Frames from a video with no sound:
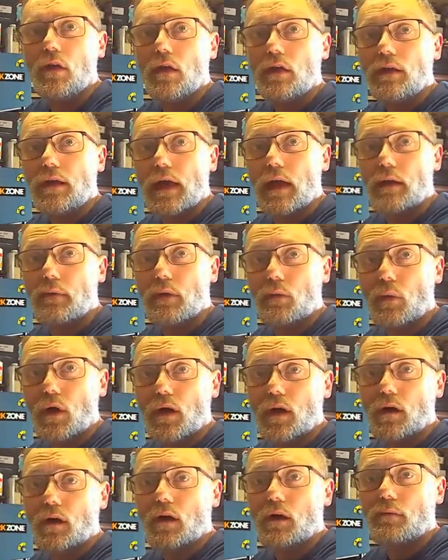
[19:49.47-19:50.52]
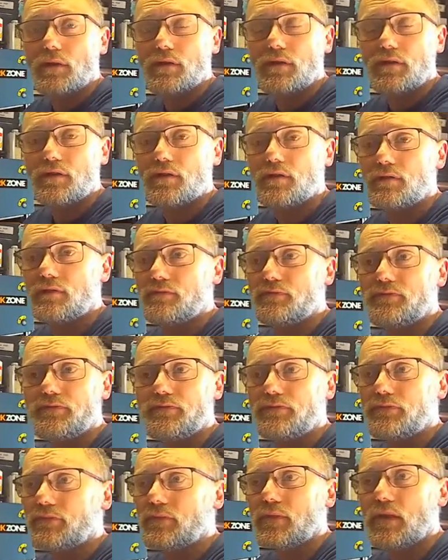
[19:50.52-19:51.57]
mean, one guy. I mean,
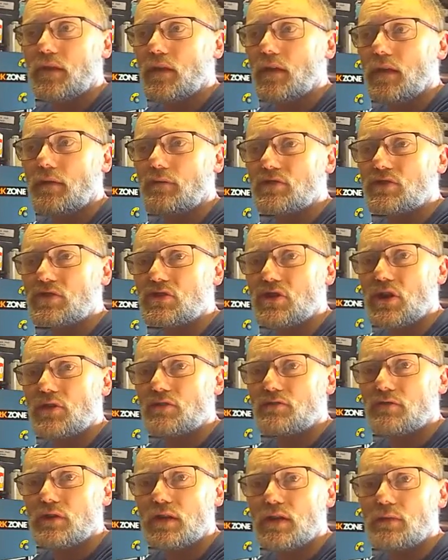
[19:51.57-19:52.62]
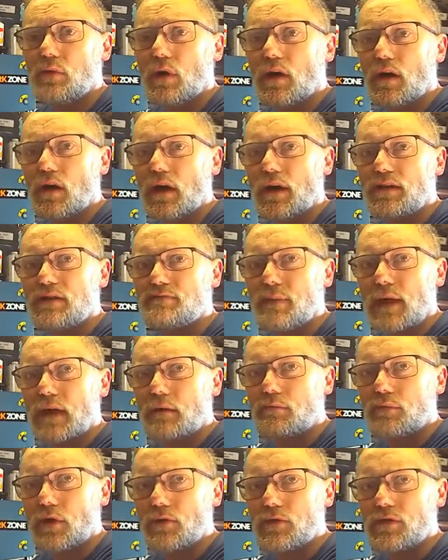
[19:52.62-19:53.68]
it was a joke, really. One guy had his
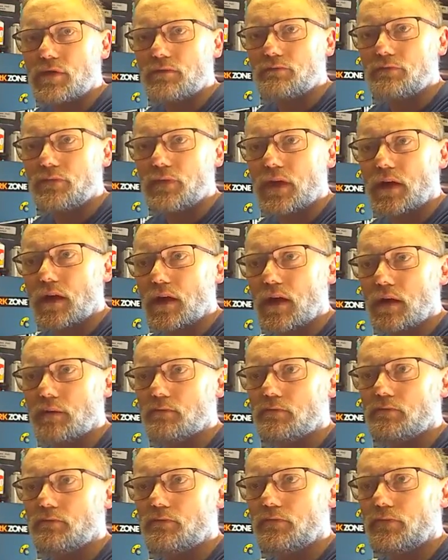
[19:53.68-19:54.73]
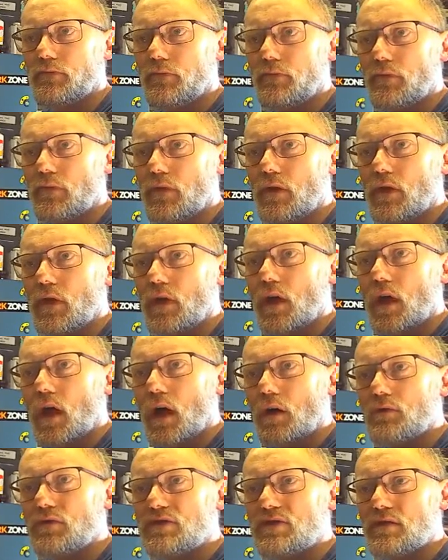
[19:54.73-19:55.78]
back broken.
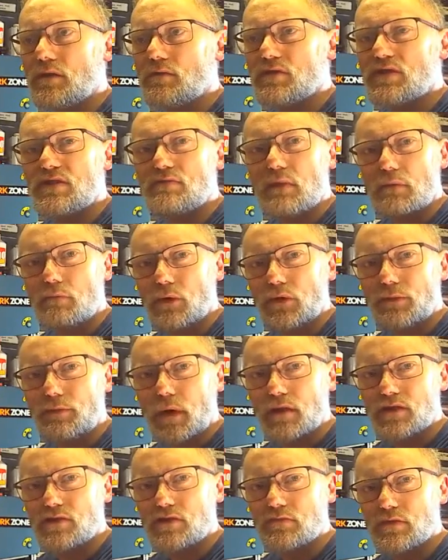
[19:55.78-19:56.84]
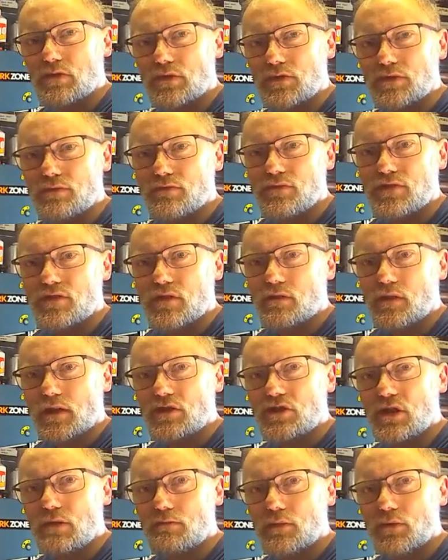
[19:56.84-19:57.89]
It was cement bonded particle board, so like
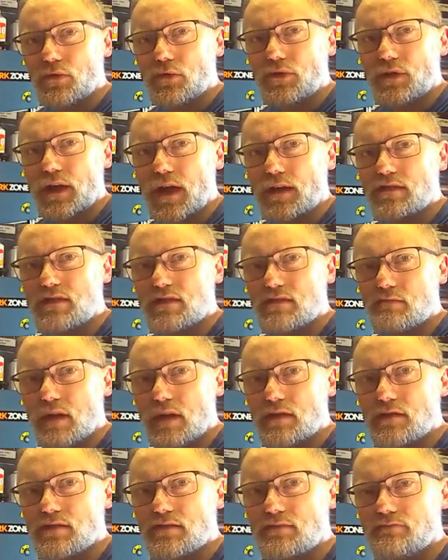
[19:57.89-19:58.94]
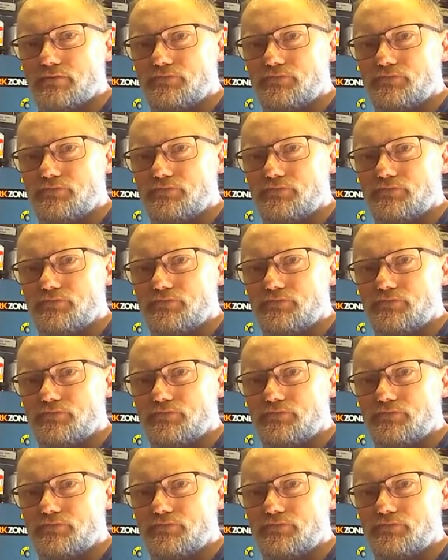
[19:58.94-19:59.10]
chipboard, add cement